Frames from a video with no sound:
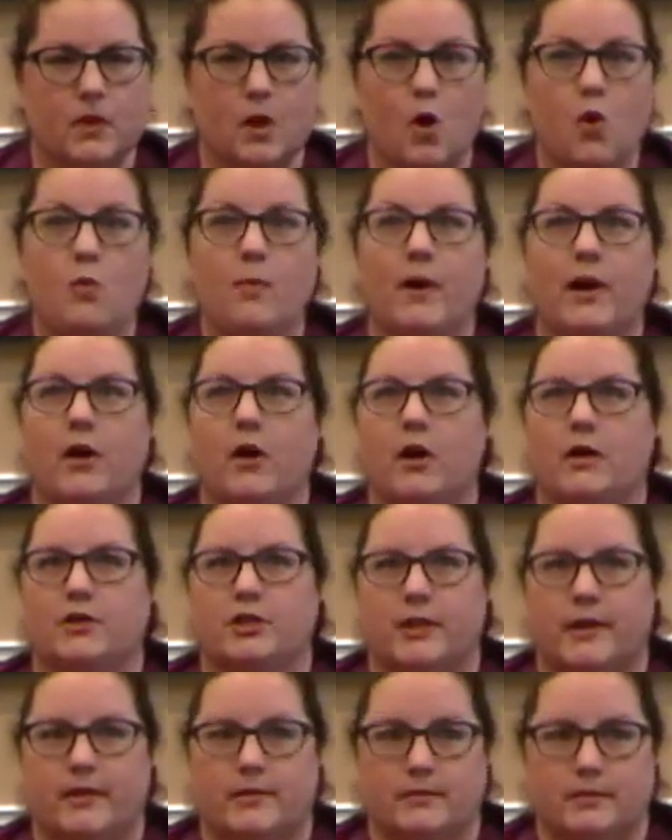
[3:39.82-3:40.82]
Oh my
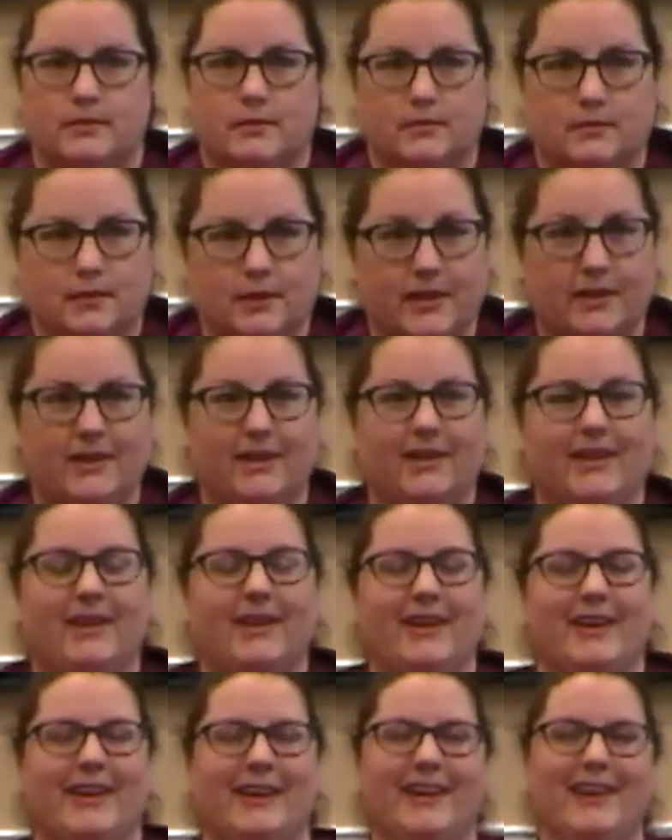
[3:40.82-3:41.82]
gosh, yes.
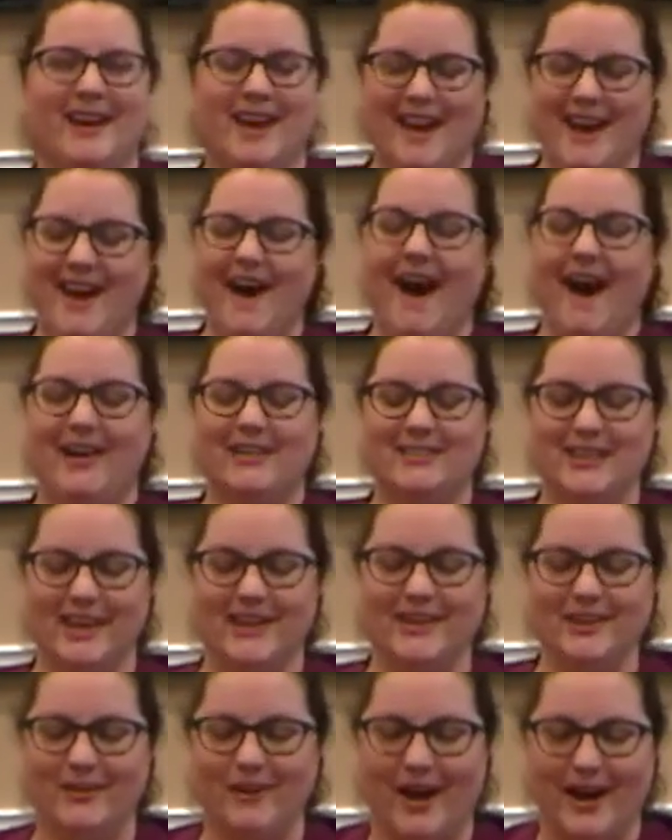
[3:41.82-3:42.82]
I'll
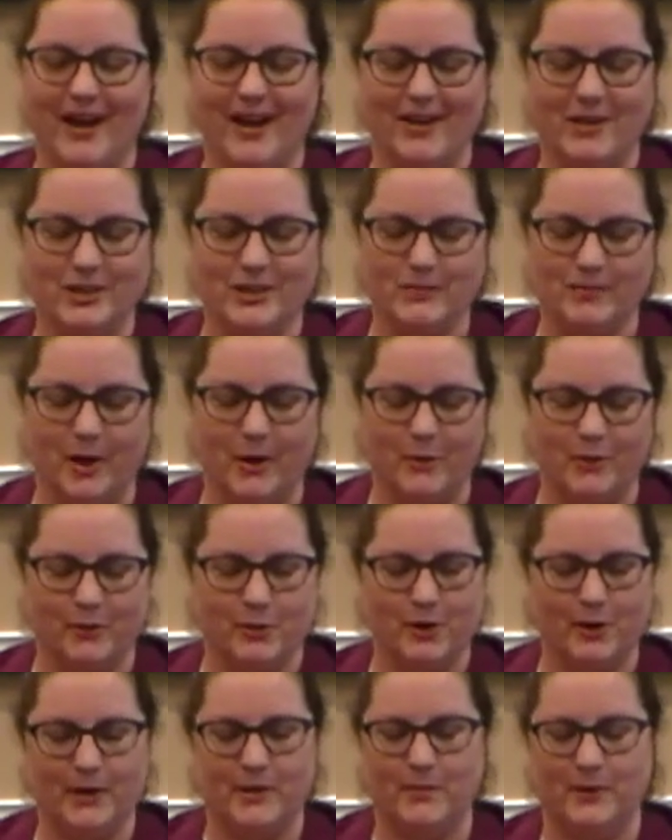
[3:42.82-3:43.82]
tell you, I actually met with
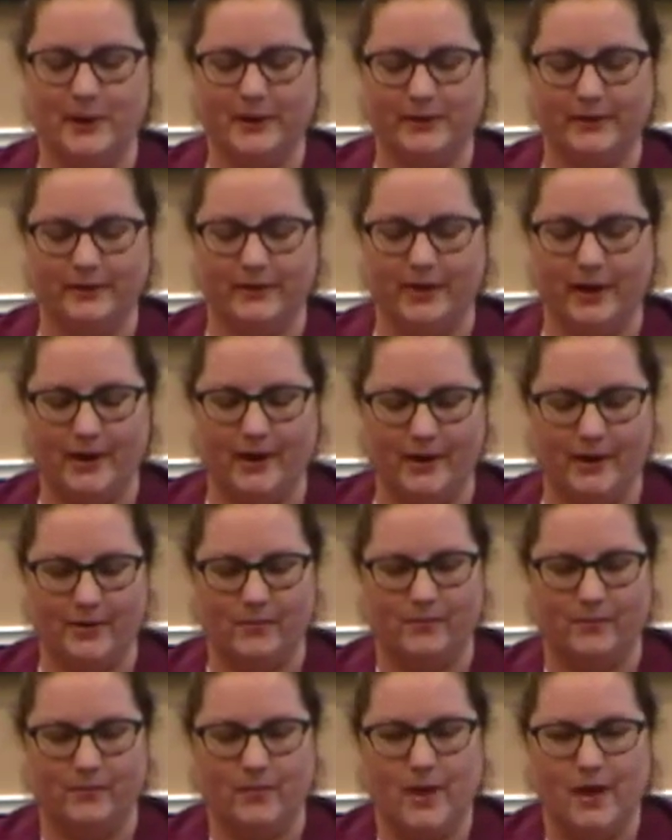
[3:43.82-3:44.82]
Connie Burton.
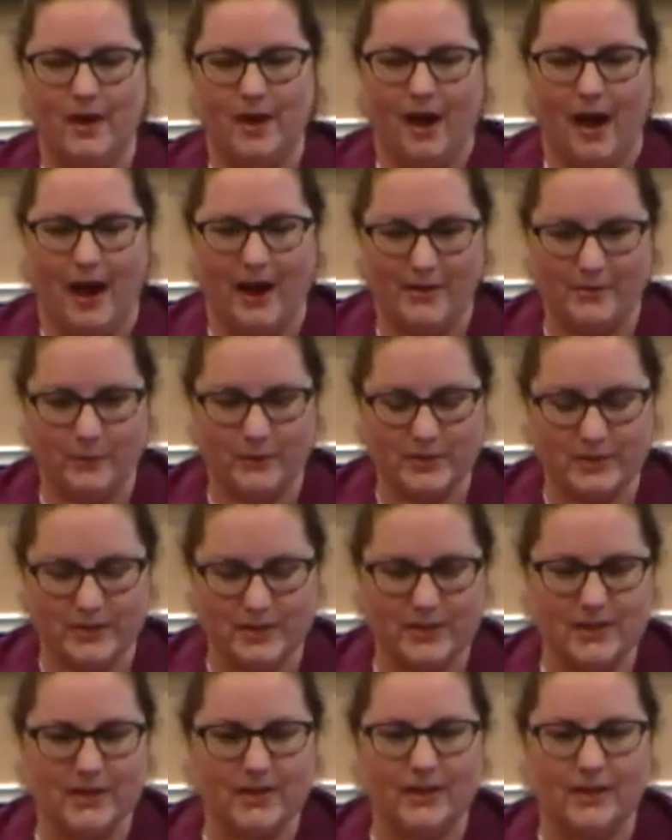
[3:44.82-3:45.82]
I was
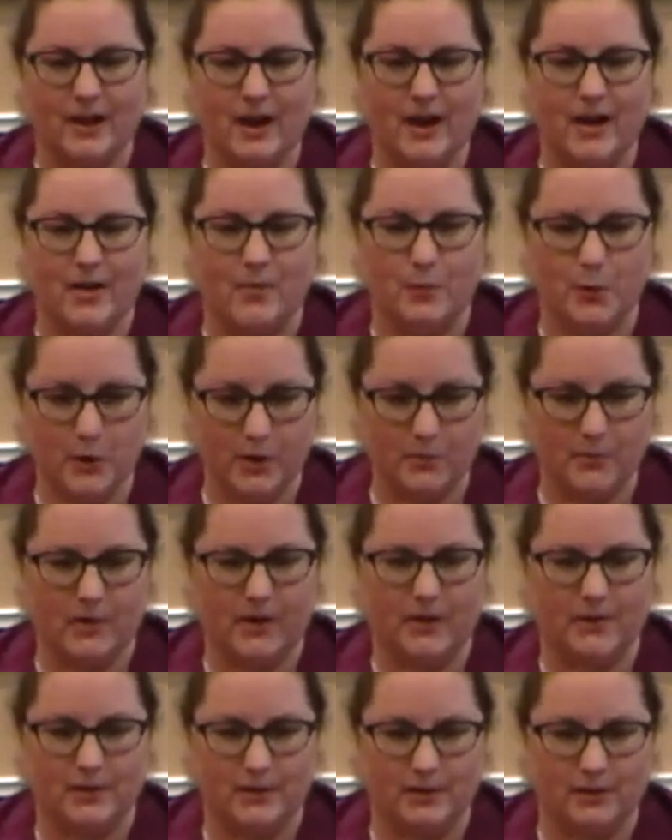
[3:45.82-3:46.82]
seeking an
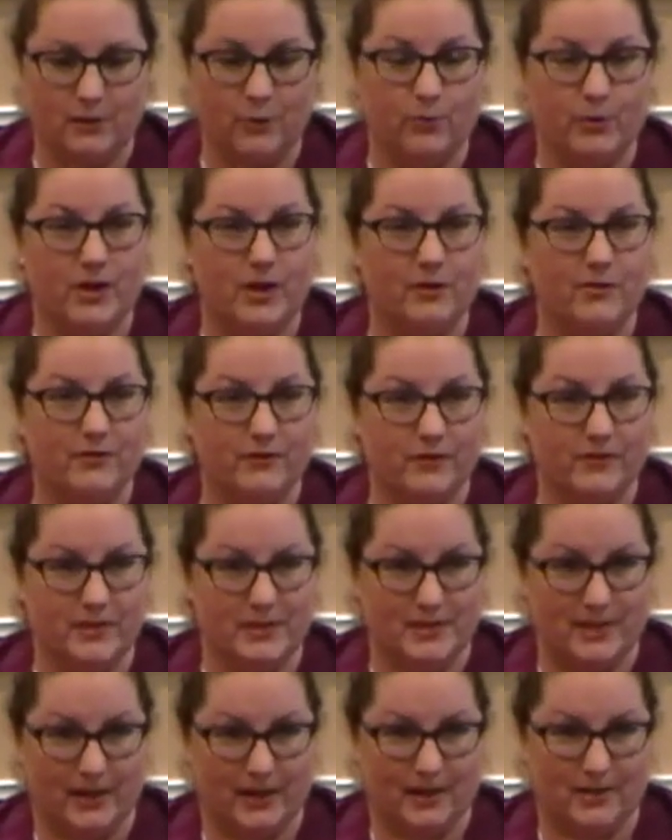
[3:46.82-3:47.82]
appointment to the
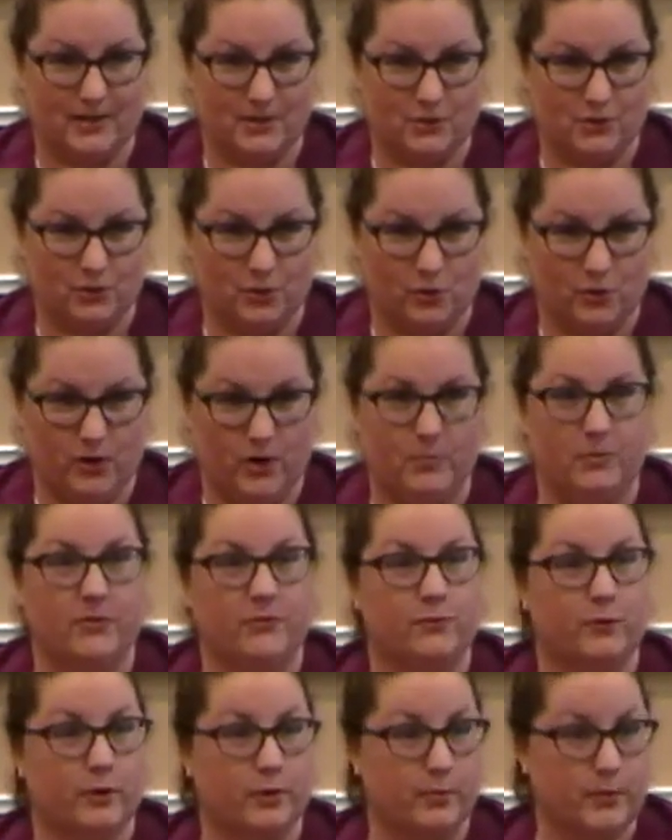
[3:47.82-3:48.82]
352nd District Court
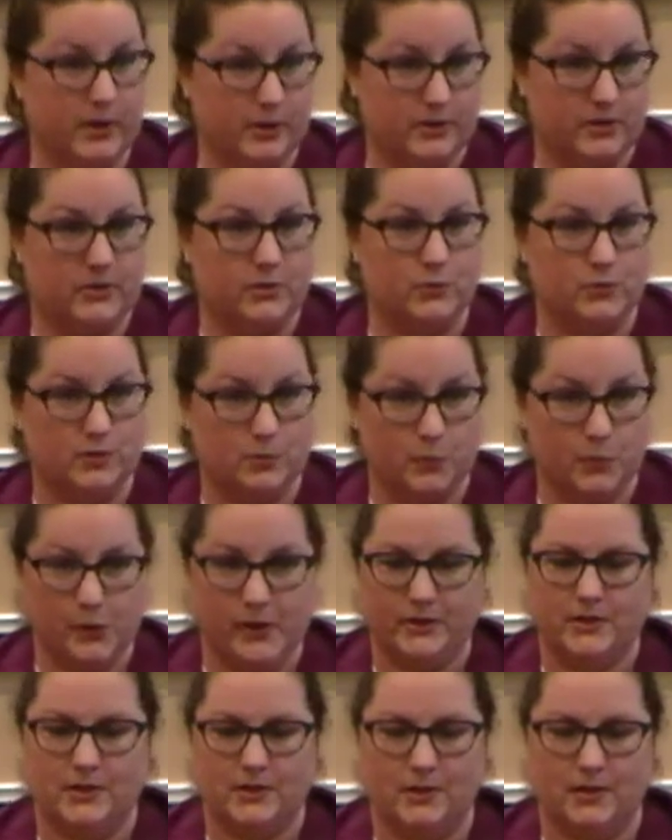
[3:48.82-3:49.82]
before Burgess was
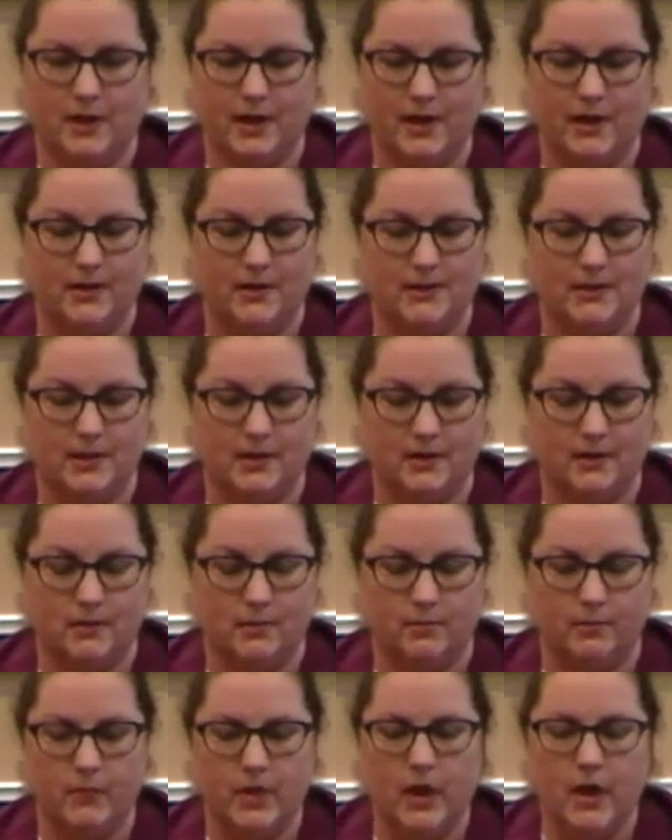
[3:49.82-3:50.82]
appointed.
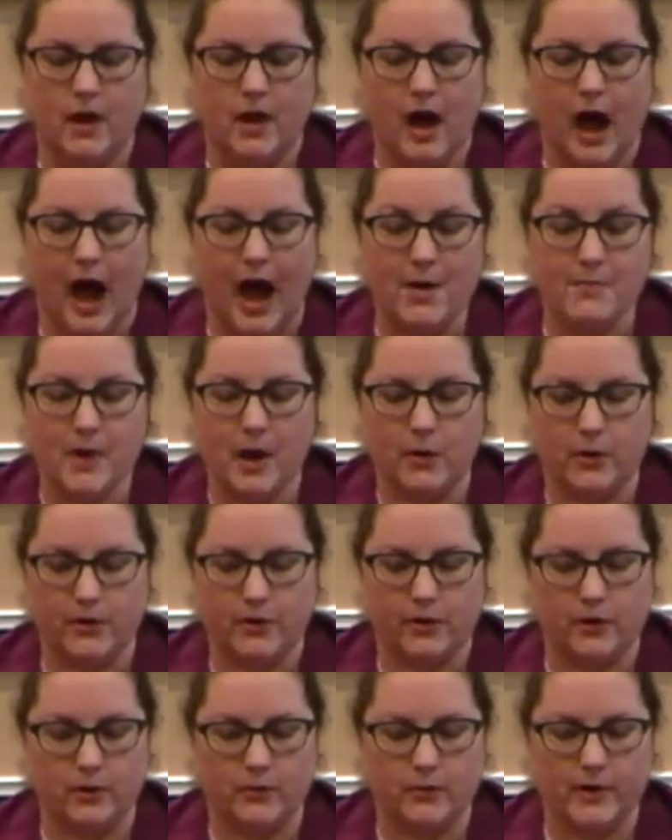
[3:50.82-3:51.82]
And I met with
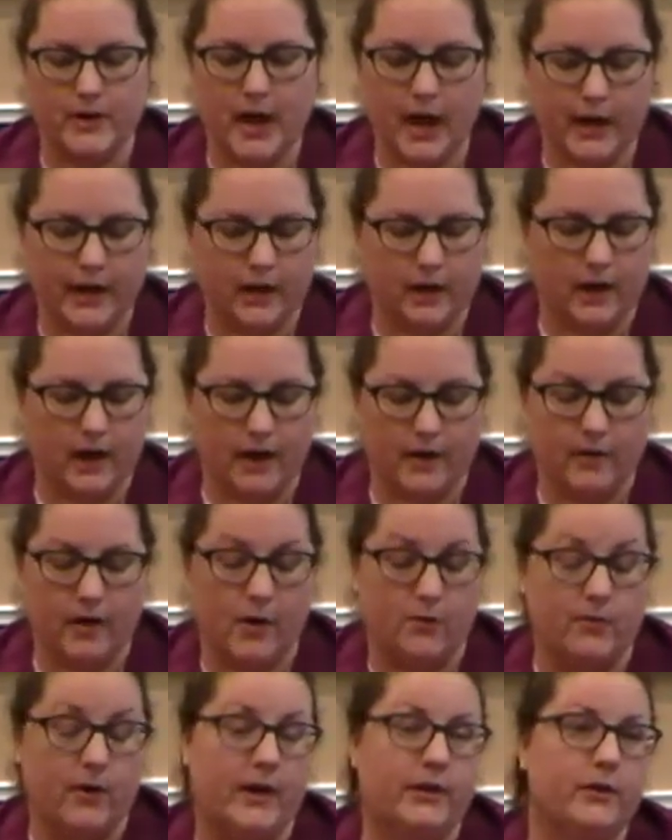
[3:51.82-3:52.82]
her, and we had
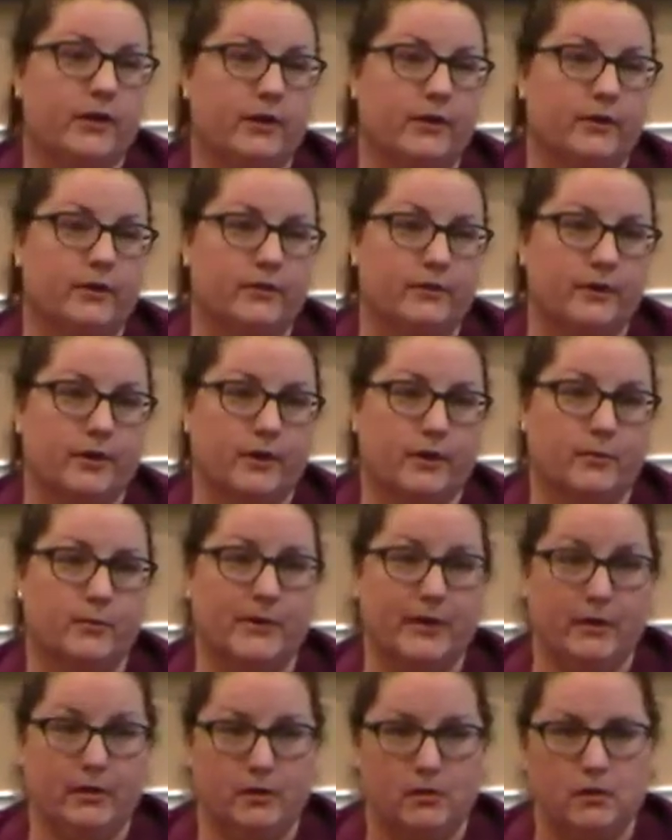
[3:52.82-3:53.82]
I read her
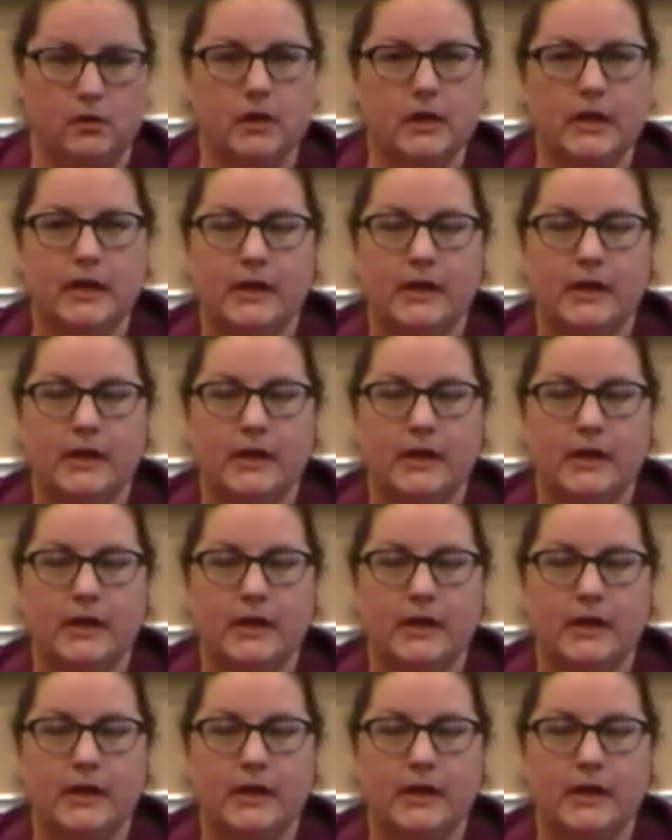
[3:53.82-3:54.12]
bill